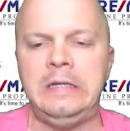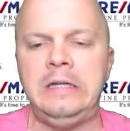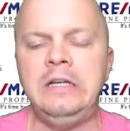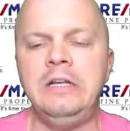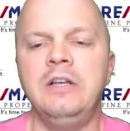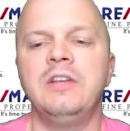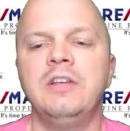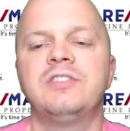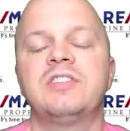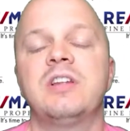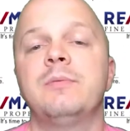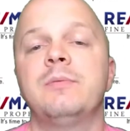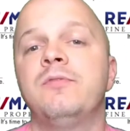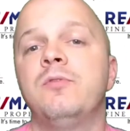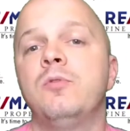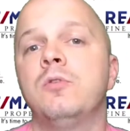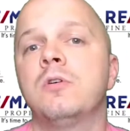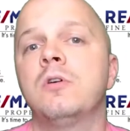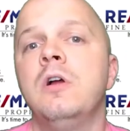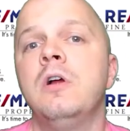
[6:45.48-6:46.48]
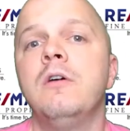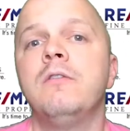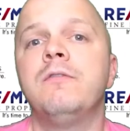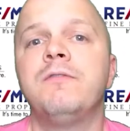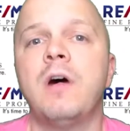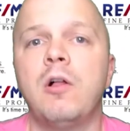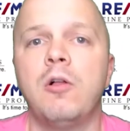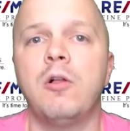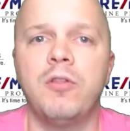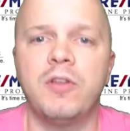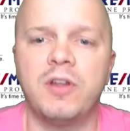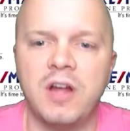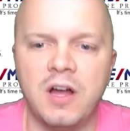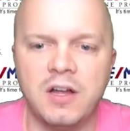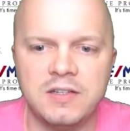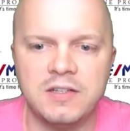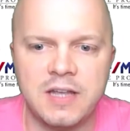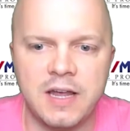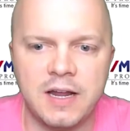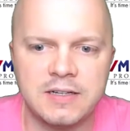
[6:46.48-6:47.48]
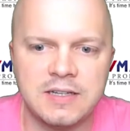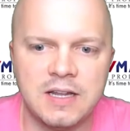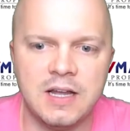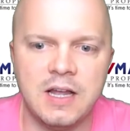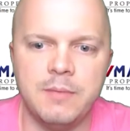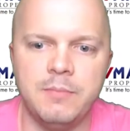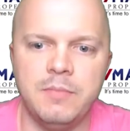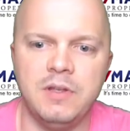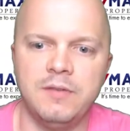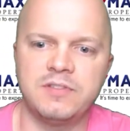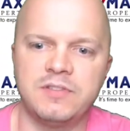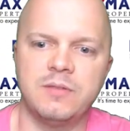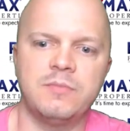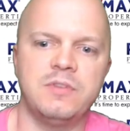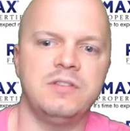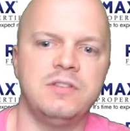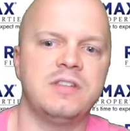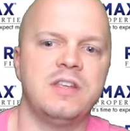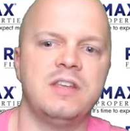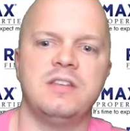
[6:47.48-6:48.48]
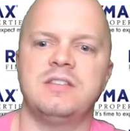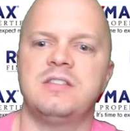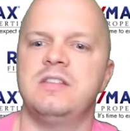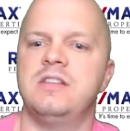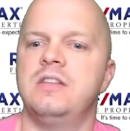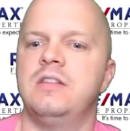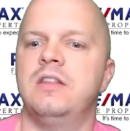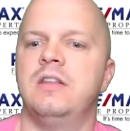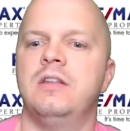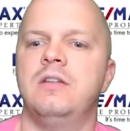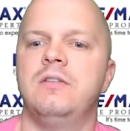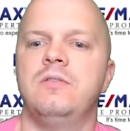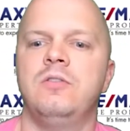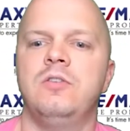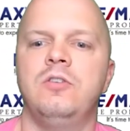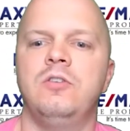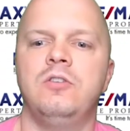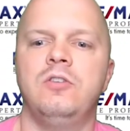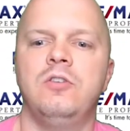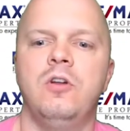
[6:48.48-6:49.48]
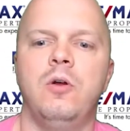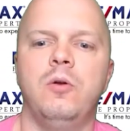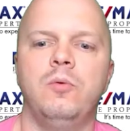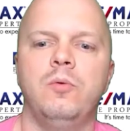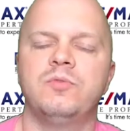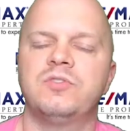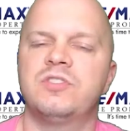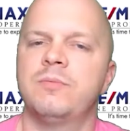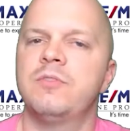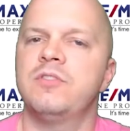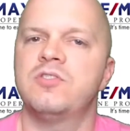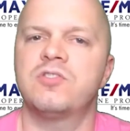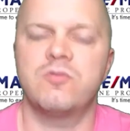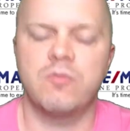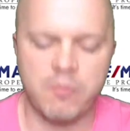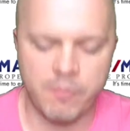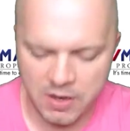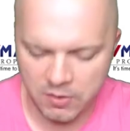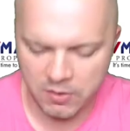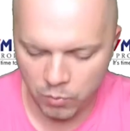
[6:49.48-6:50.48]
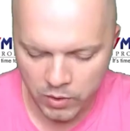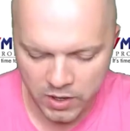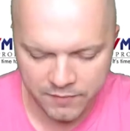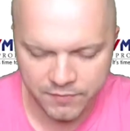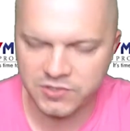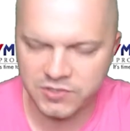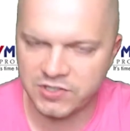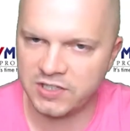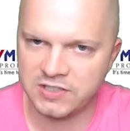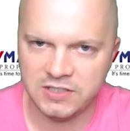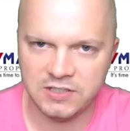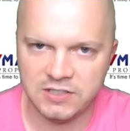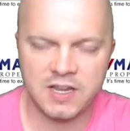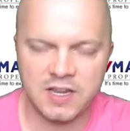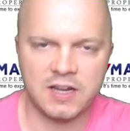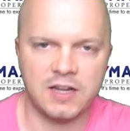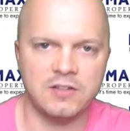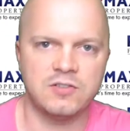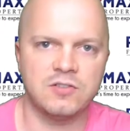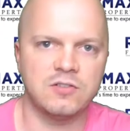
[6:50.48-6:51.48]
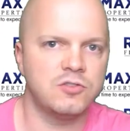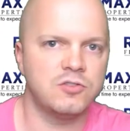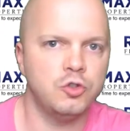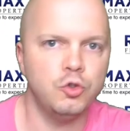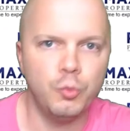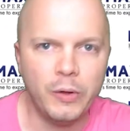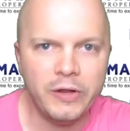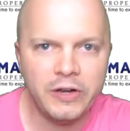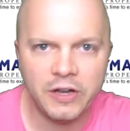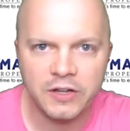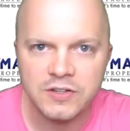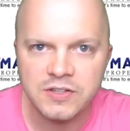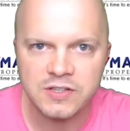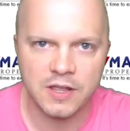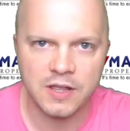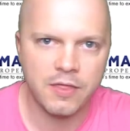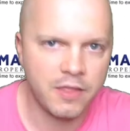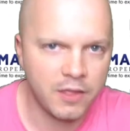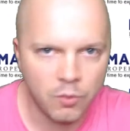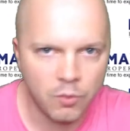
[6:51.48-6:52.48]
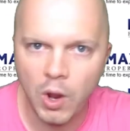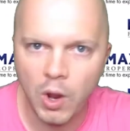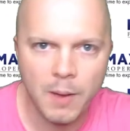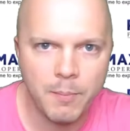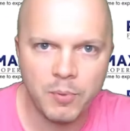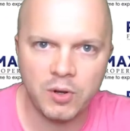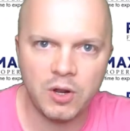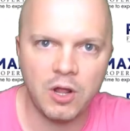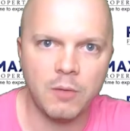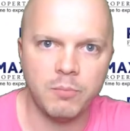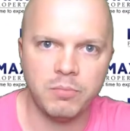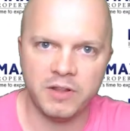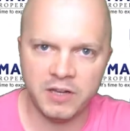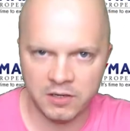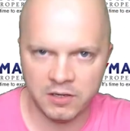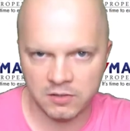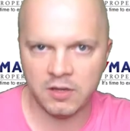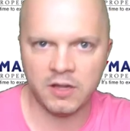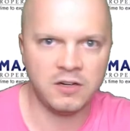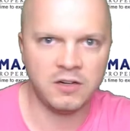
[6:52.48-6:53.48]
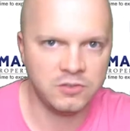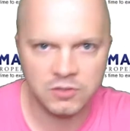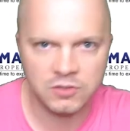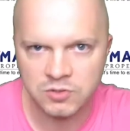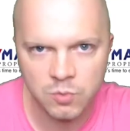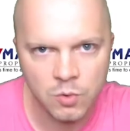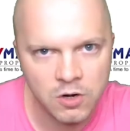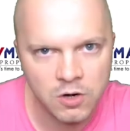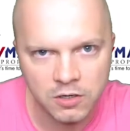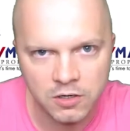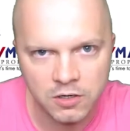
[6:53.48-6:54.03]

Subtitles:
Step 4, follow the contact time. If something says that something should remain wet for 60 seconds or 2 minutes and then wipe it up, let it do its work.